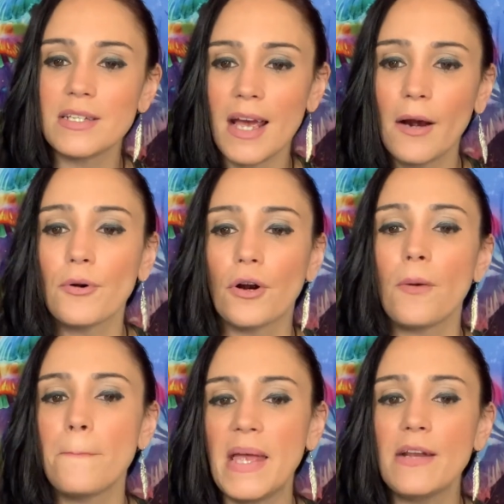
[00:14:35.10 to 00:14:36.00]
terror,
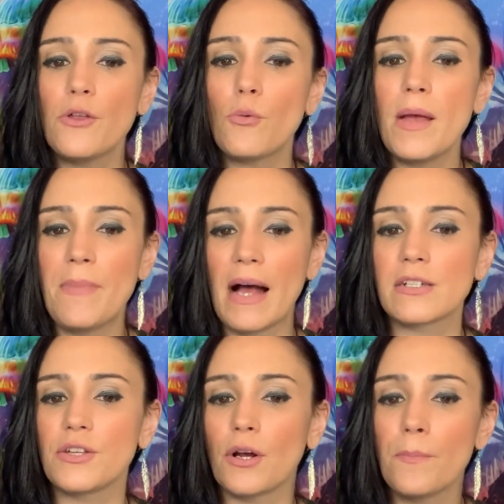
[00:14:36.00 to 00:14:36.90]
made their way back
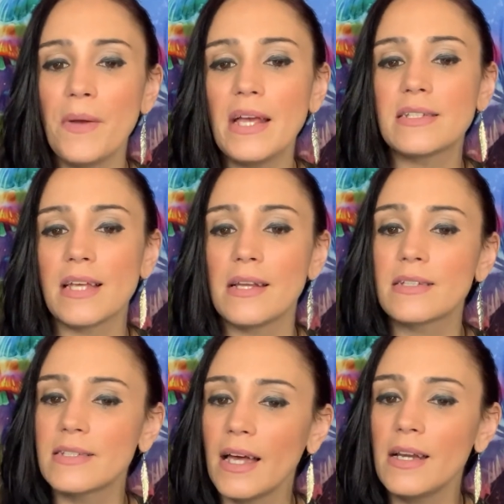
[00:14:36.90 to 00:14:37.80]
to their base and
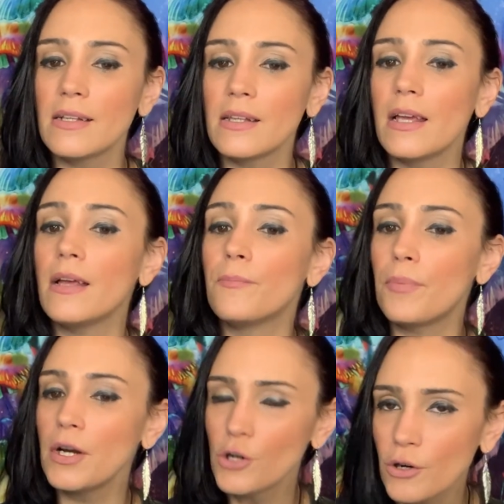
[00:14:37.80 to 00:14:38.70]
excitedly,
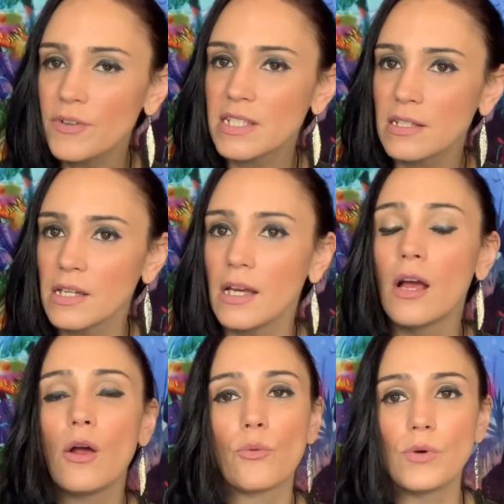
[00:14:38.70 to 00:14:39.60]
but nervously,
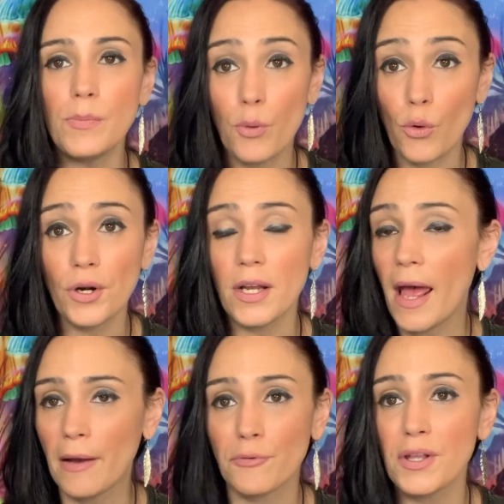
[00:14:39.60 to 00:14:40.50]
reported
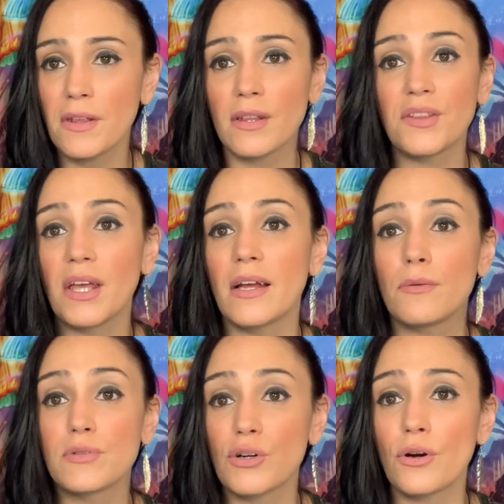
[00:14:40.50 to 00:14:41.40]
everything that they had
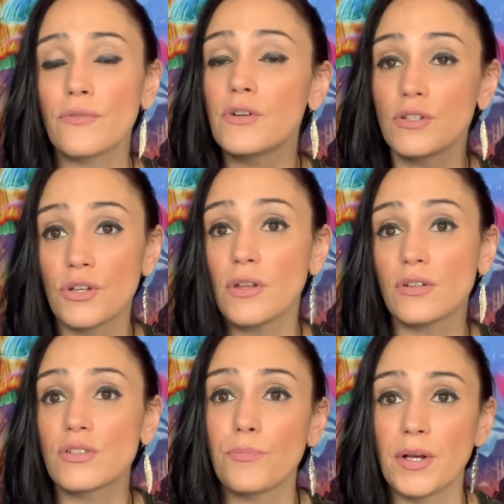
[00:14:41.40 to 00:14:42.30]
observed to their
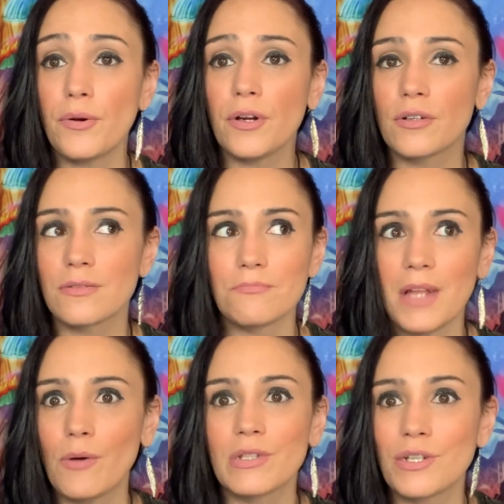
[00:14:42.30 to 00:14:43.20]
superiors.
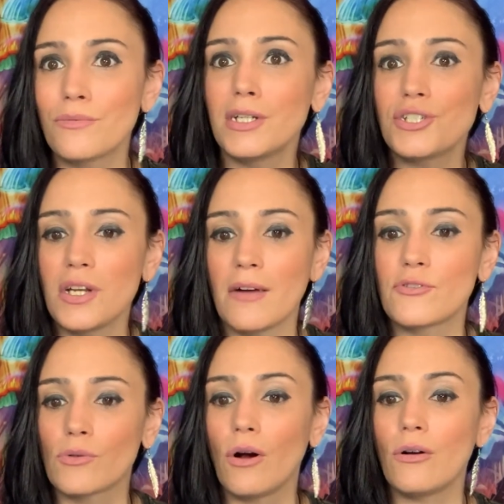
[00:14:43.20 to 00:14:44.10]
That was their mission,
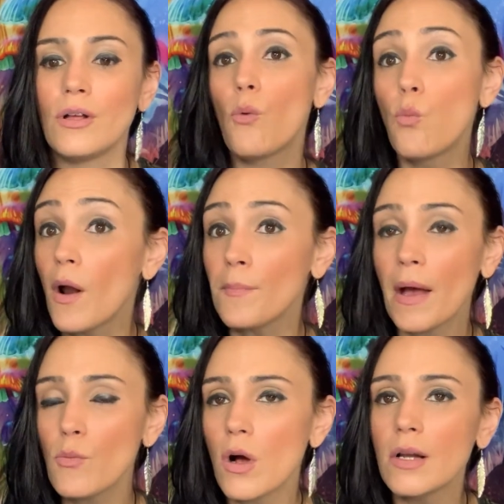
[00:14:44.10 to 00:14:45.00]
after all. One by
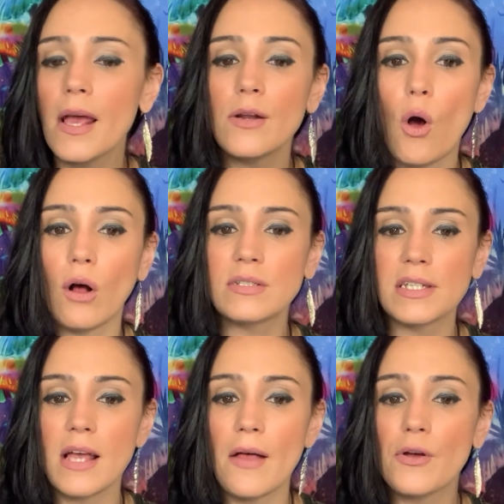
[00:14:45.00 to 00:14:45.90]
one and all
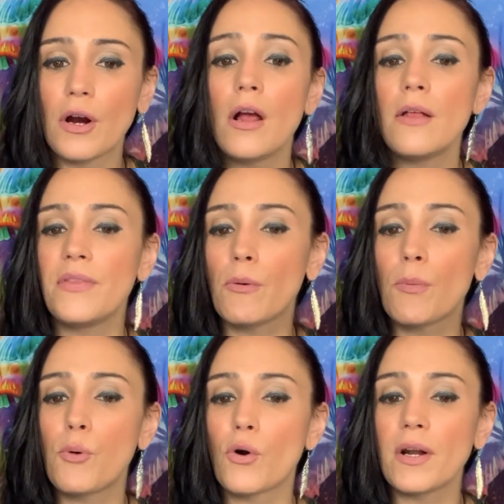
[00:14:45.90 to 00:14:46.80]
together, they
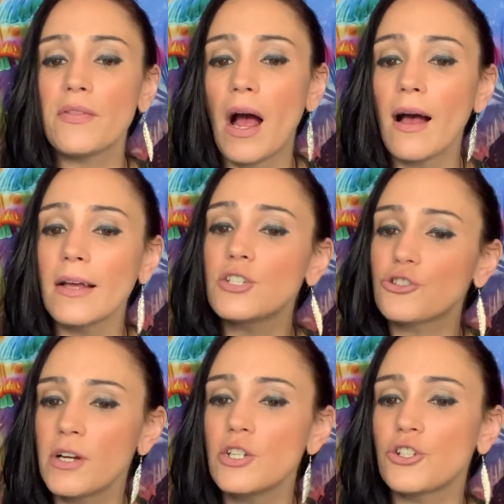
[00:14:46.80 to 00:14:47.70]
reported the high
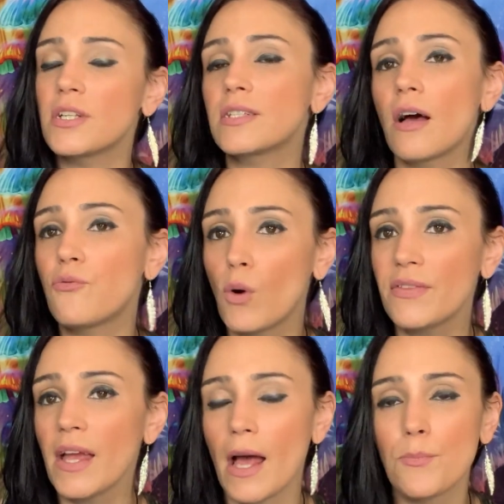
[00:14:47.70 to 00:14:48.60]
strangeness of what
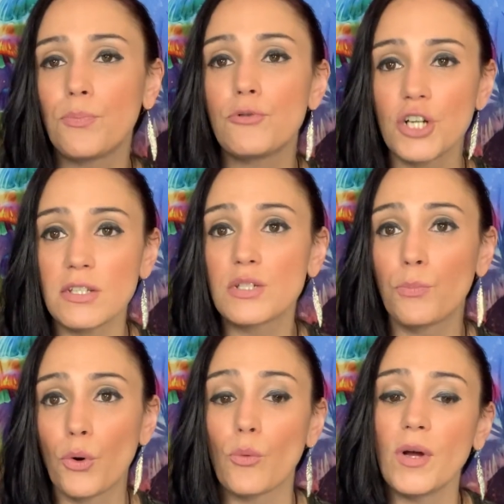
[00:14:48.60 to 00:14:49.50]
they had just
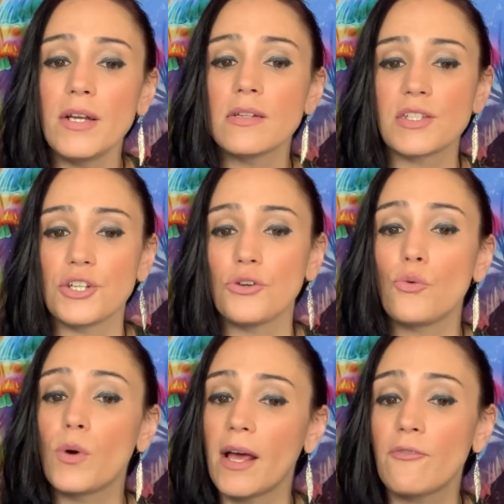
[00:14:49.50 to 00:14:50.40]
bore witness to,
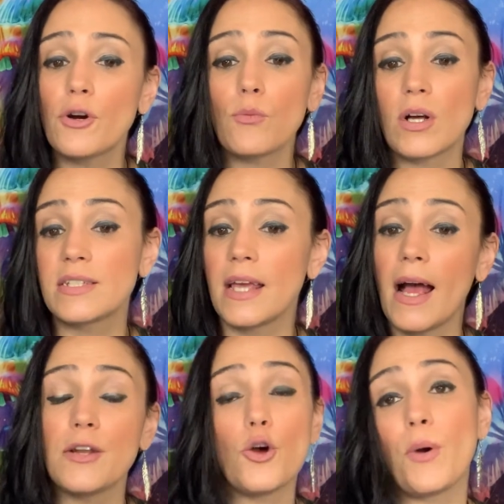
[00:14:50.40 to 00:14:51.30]
whatever it was they
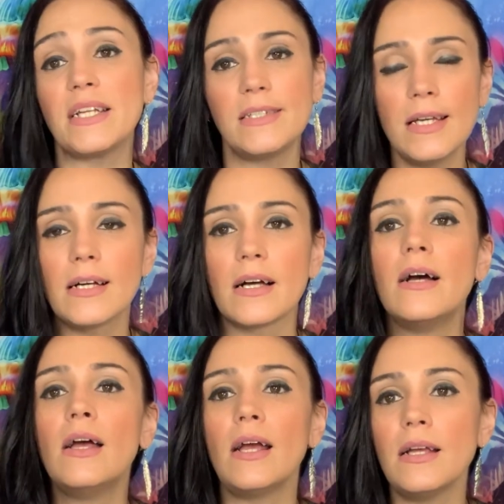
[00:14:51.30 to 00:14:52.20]
had no idea,
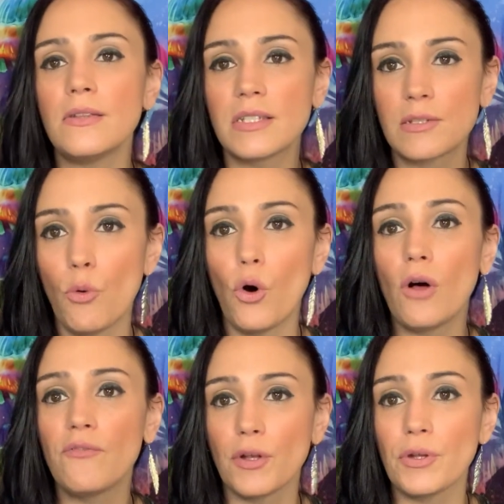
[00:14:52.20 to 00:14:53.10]
in the small
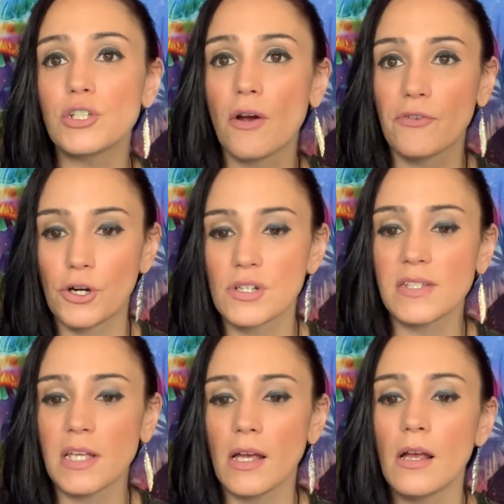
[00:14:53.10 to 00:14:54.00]
village of
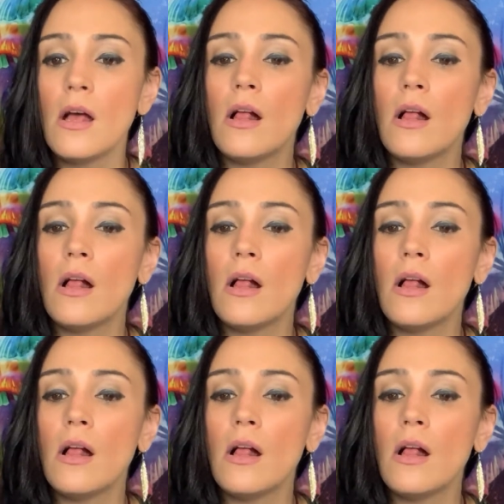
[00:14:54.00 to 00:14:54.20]
Kersey.